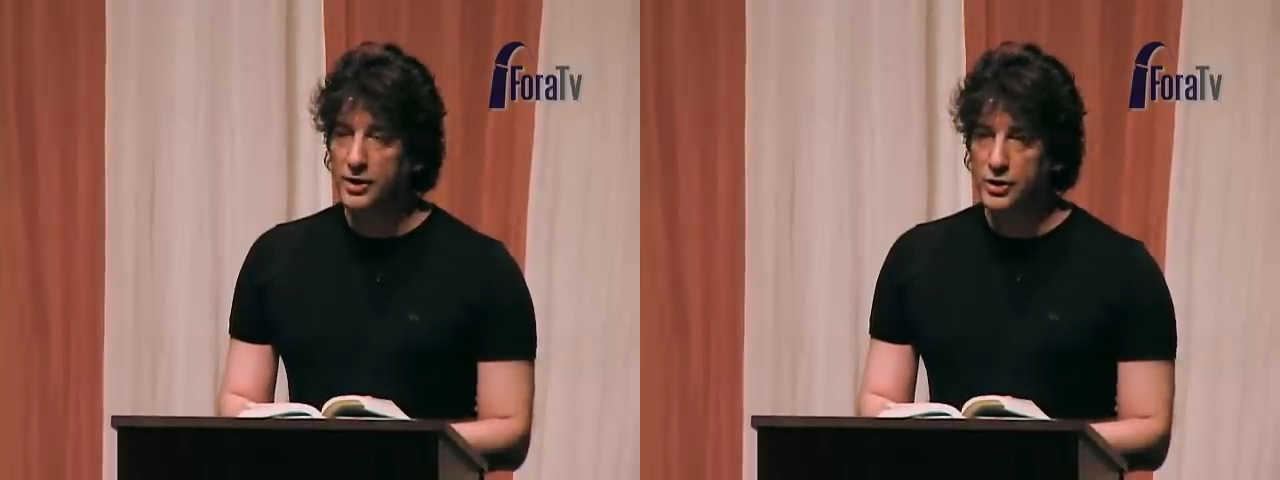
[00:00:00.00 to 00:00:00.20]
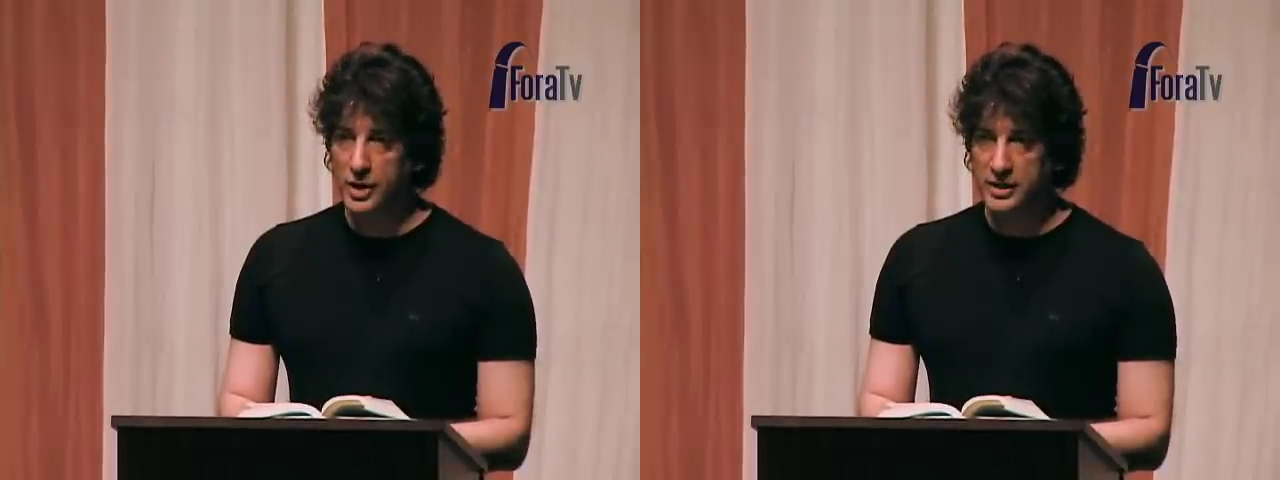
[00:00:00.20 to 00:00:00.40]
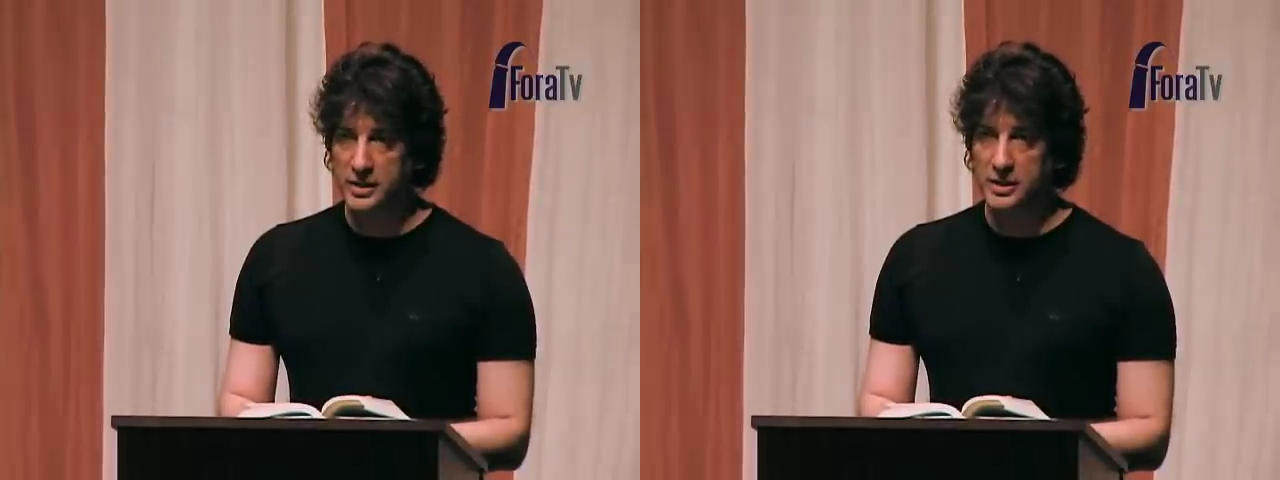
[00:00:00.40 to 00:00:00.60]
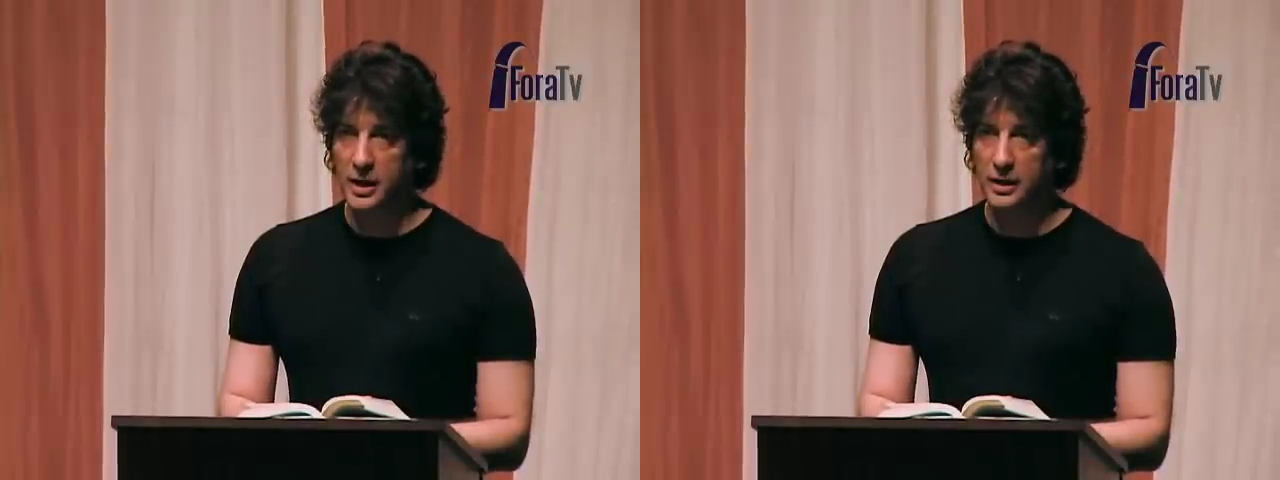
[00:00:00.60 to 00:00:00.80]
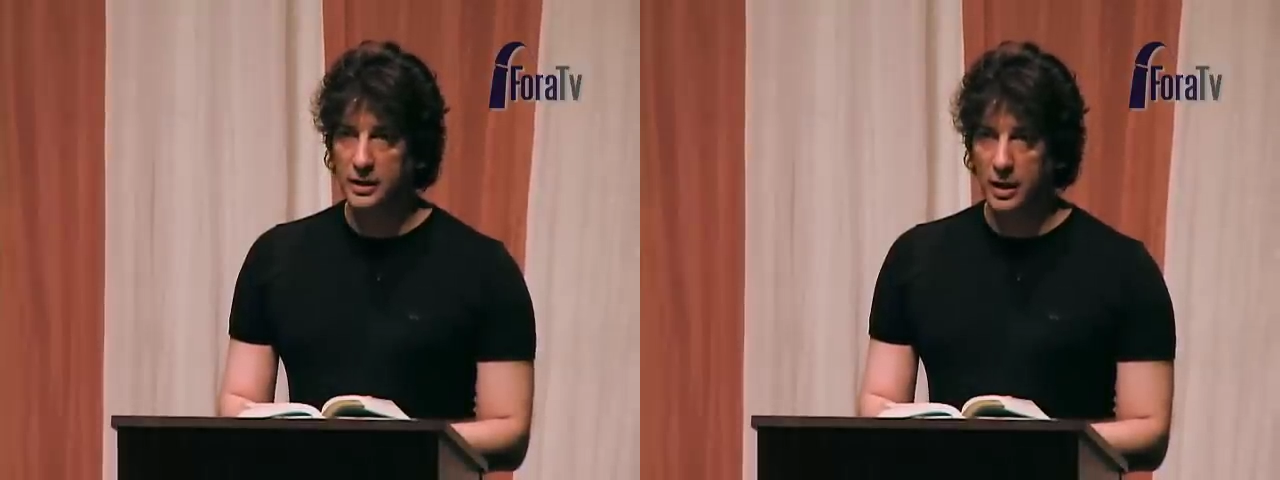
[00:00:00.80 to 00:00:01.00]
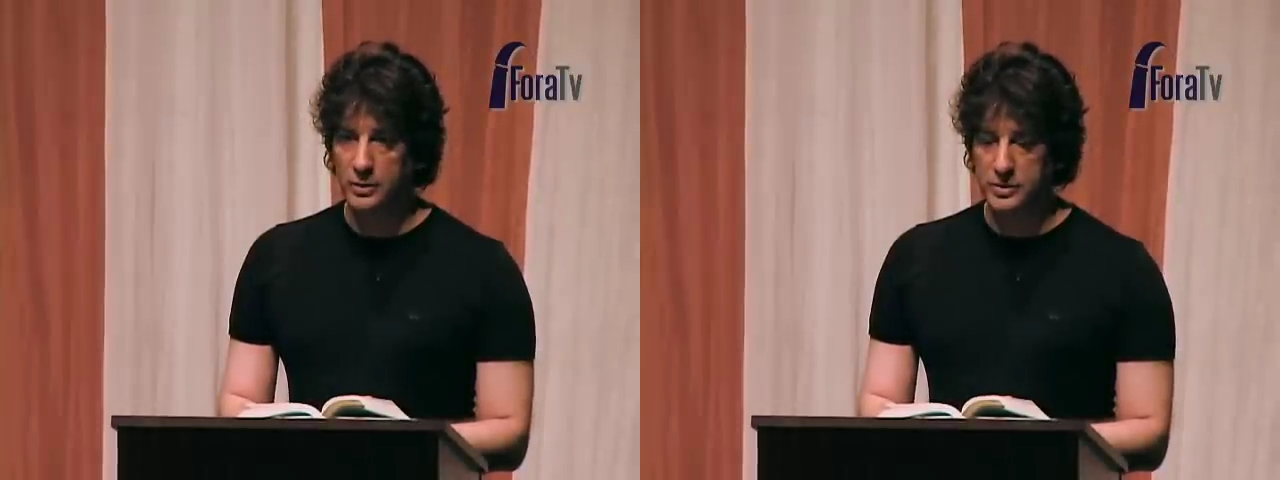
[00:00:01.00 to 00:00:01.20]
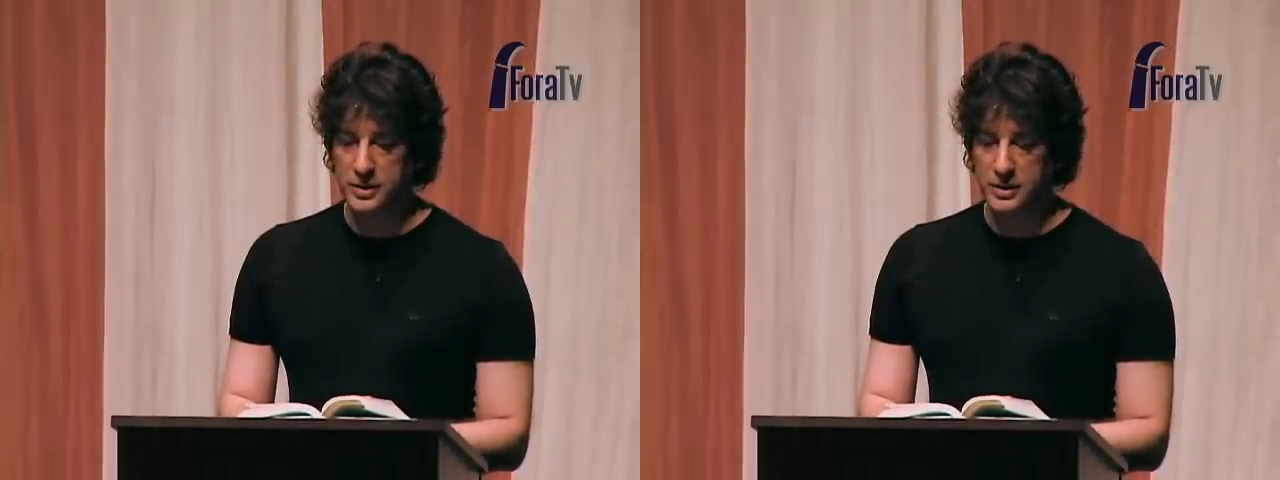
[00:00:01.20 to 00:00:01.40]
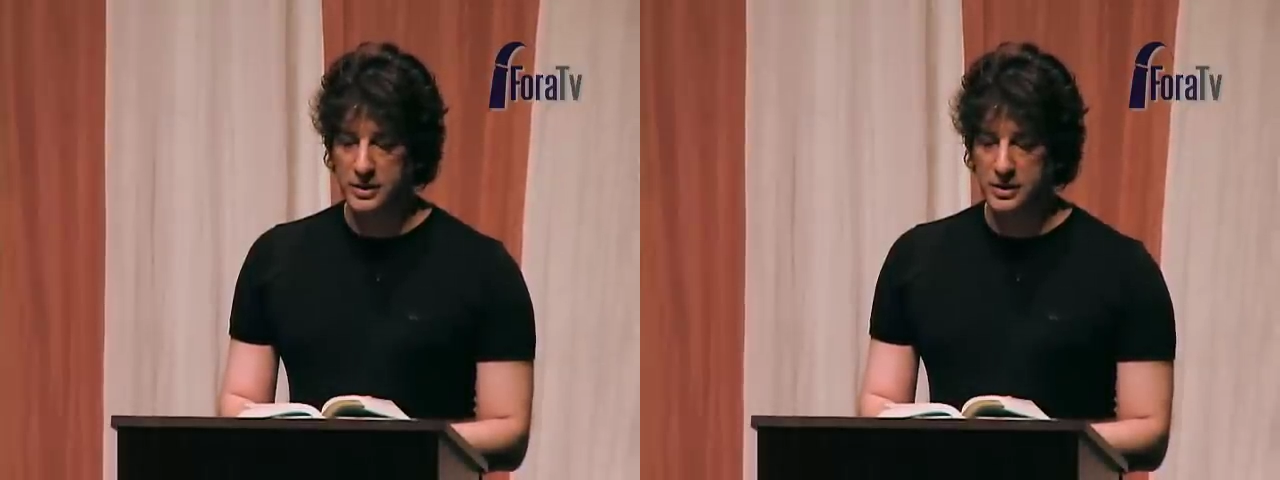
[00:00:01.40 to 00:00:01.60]
Trust
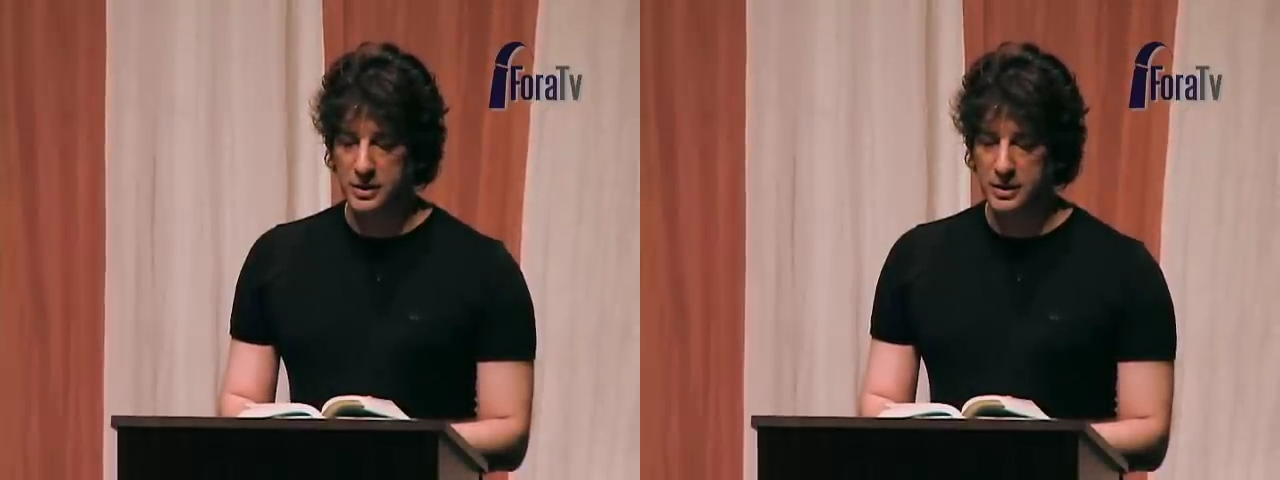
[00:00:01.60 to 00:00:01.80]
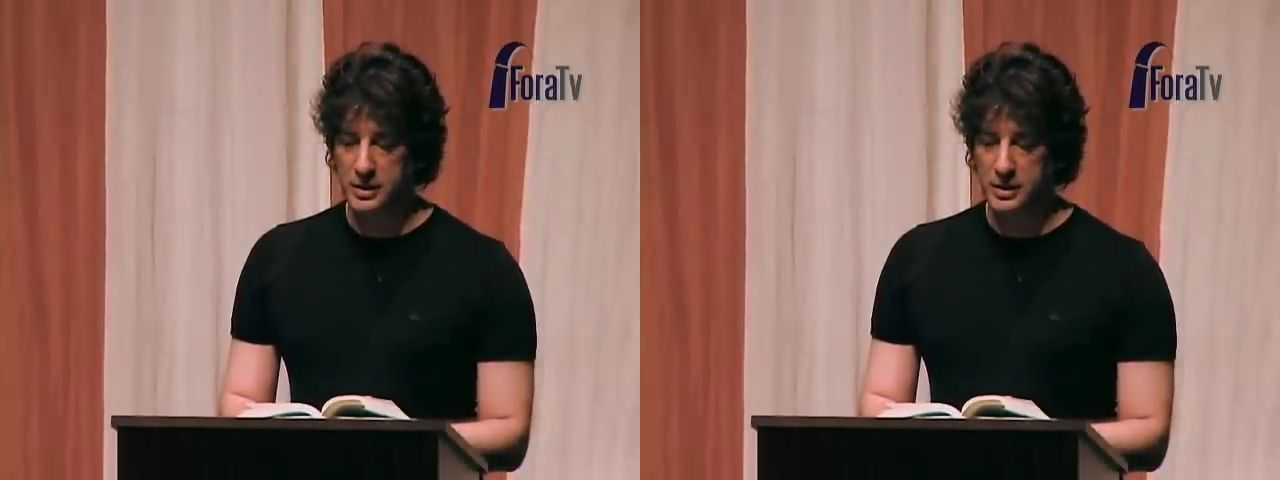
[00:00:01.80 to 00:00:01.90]
ghosts.